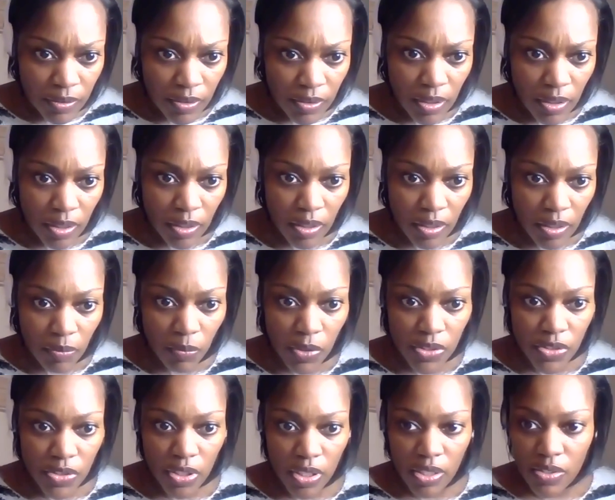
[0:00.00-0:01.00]
And
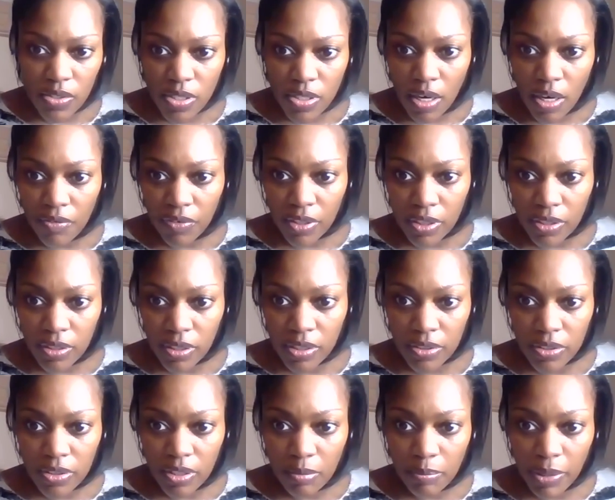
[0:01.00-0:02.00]
once again, sorry for the
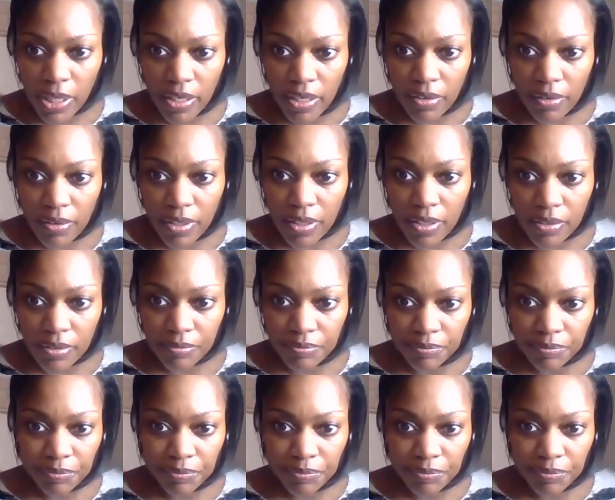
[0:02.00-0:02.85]
clicks in the background.